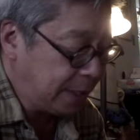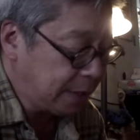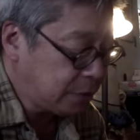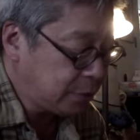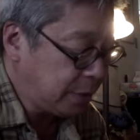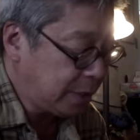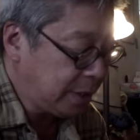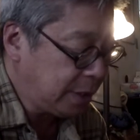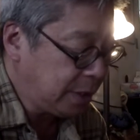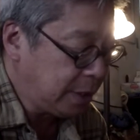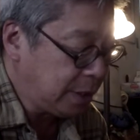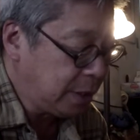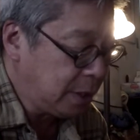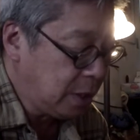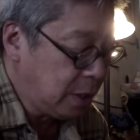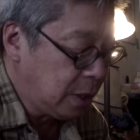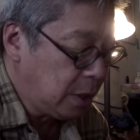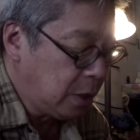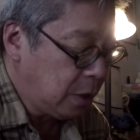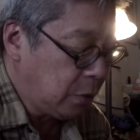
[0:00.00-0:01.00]
That's why I didn't.
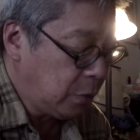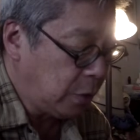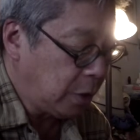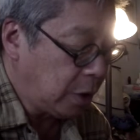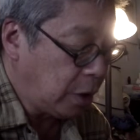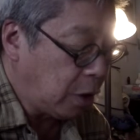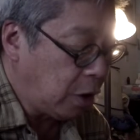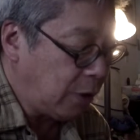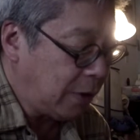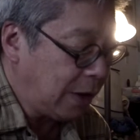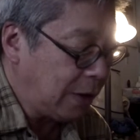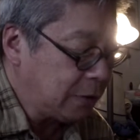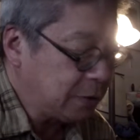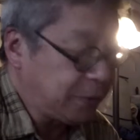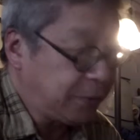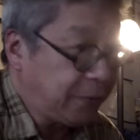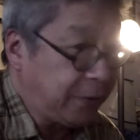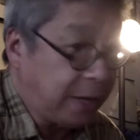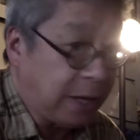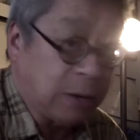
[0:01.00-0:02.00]
When all, I
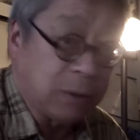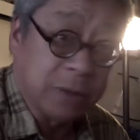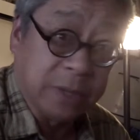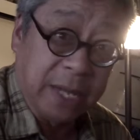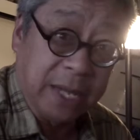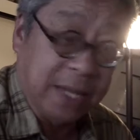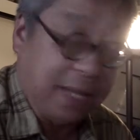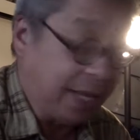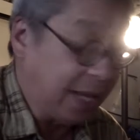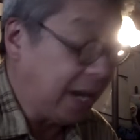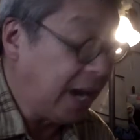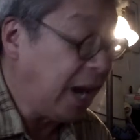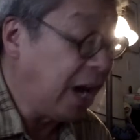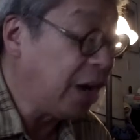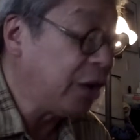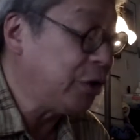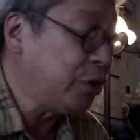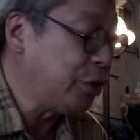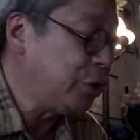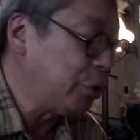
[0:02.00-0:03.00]
was afraid I was gonna get like a
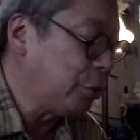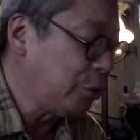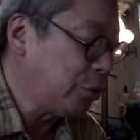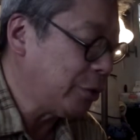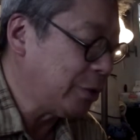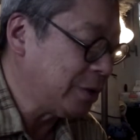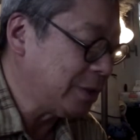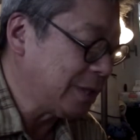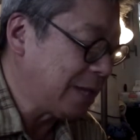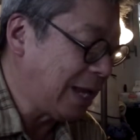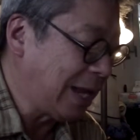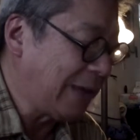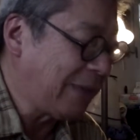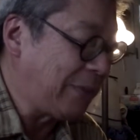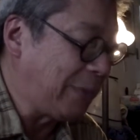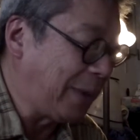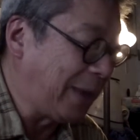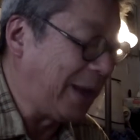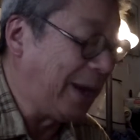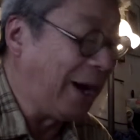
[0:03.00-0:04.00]
hundred orders, and I have to make